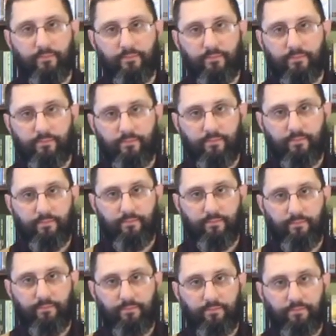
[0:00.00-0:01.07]

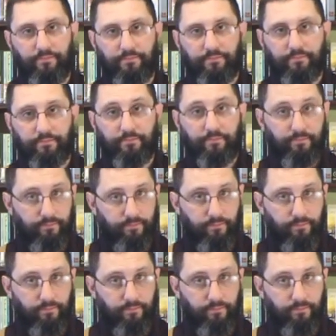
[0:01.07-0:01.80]
No one is speaking in this clip.